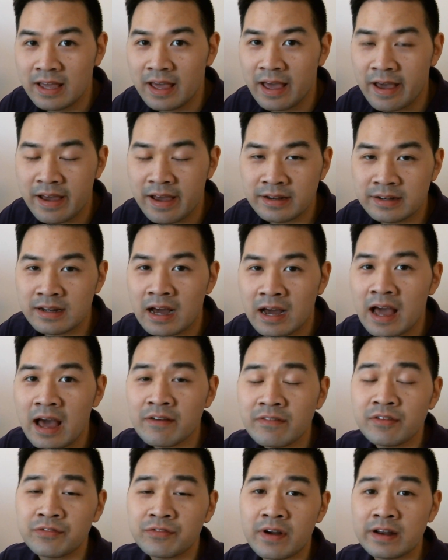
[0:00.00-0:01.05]
And I have
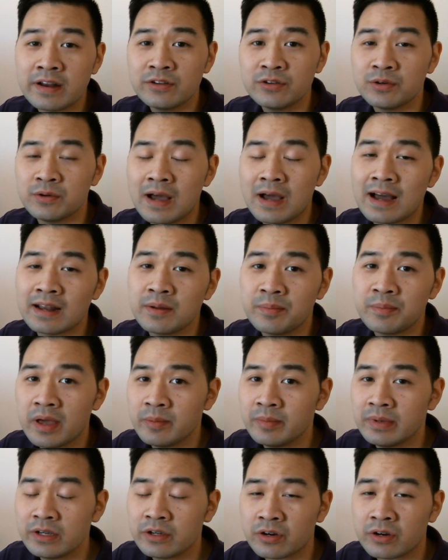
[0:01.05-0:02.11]
a friend who had a
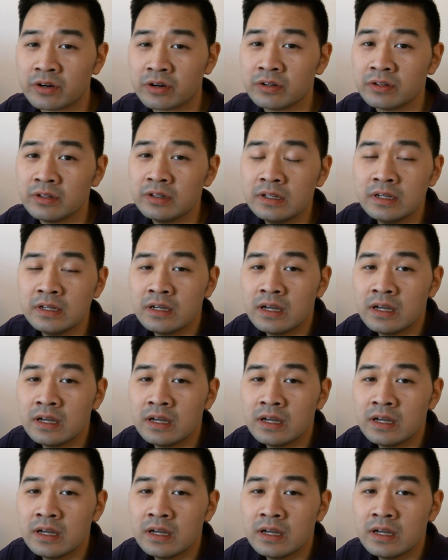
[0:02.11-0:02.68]
baby girl